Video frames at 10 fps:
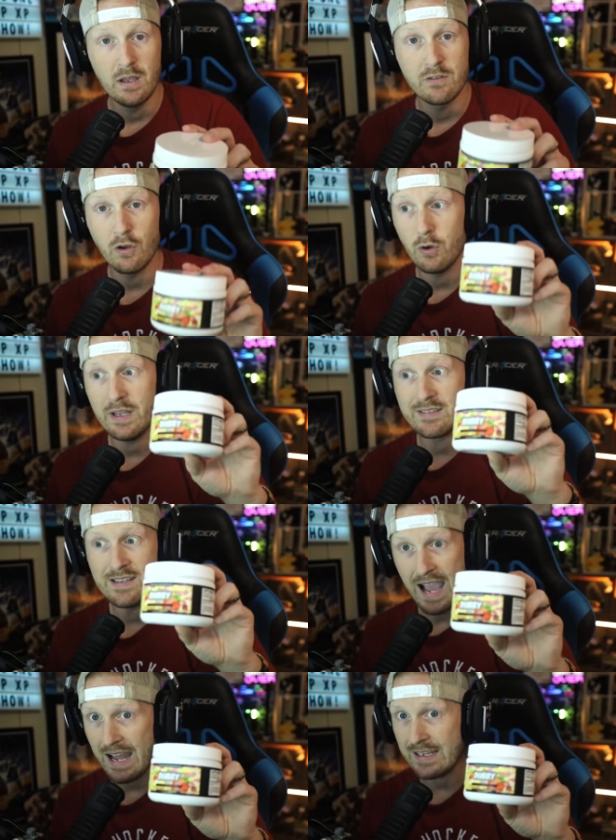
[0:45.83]
So it's
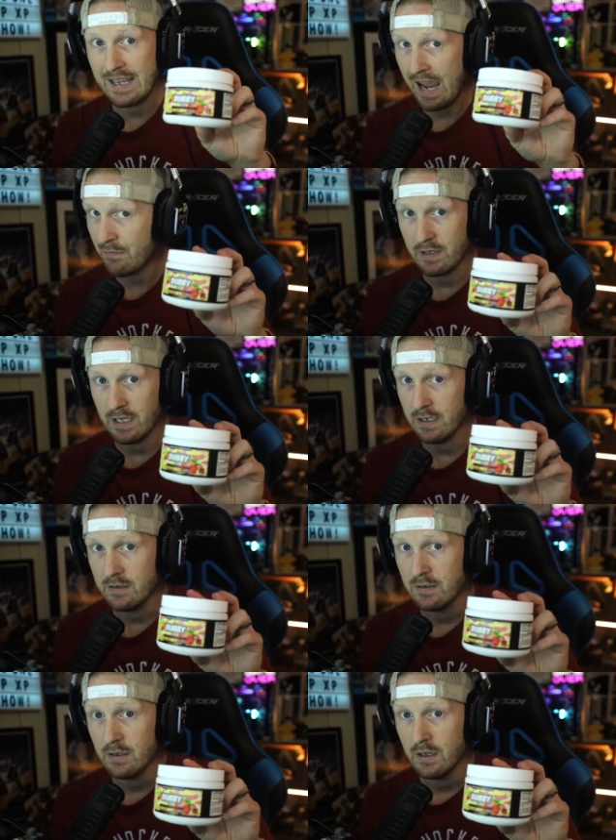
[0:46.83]
not caffeinated,
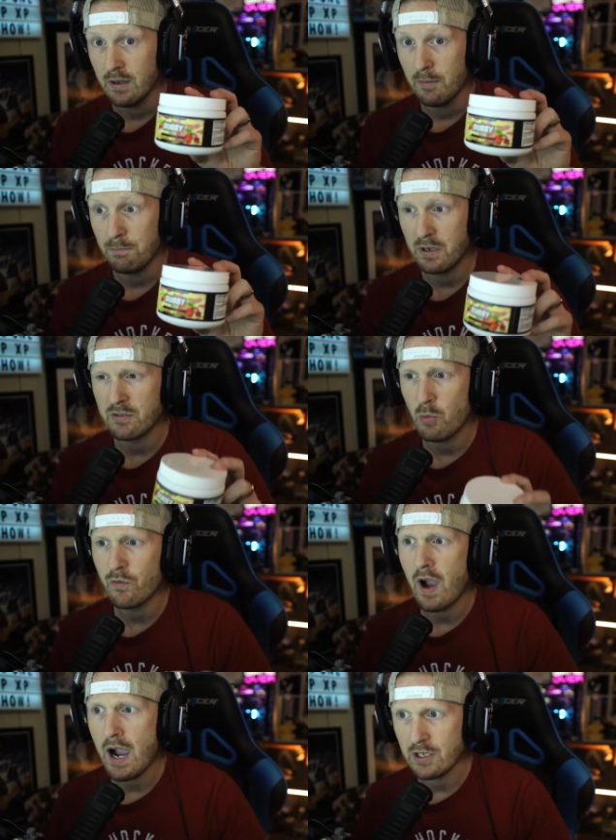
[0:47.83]
but it's more of
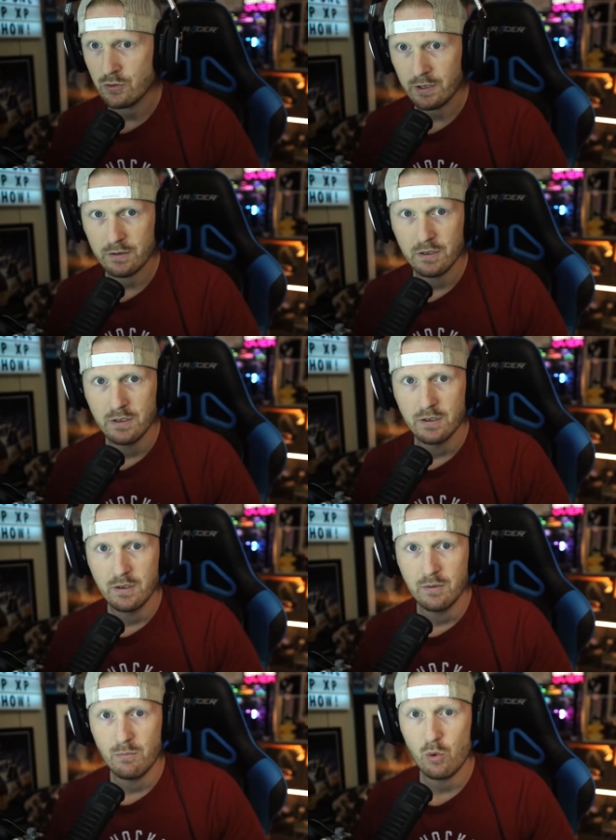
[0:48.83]
a hydrator,
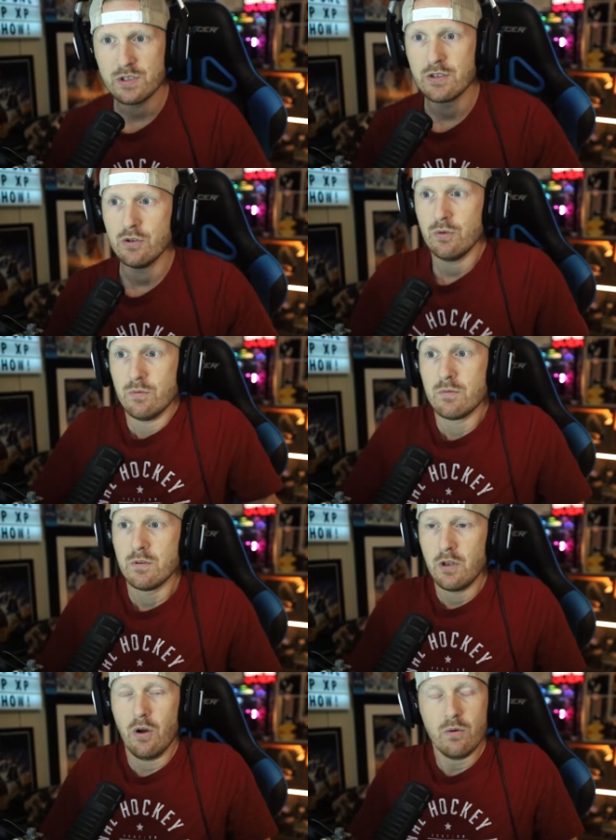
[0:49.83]
more to you
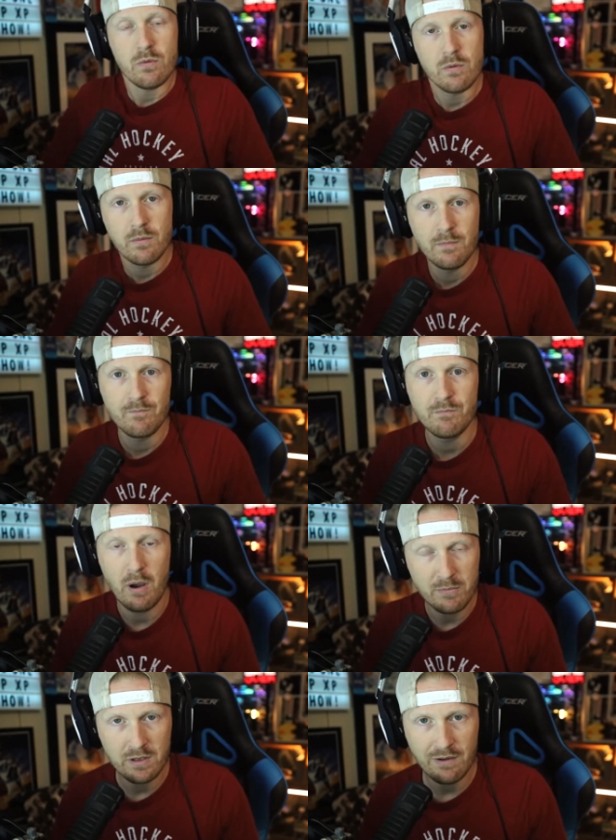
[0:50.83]
know
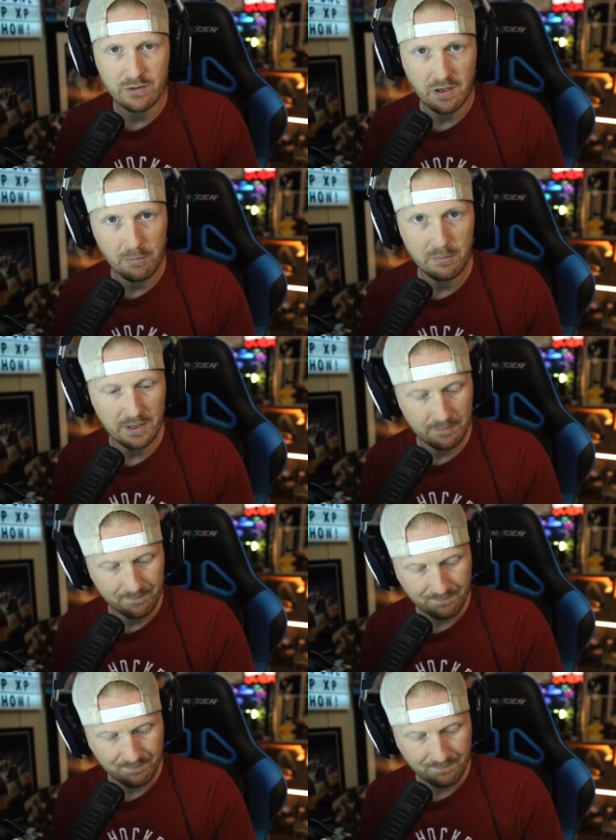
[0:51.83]
pump the levels up a bit,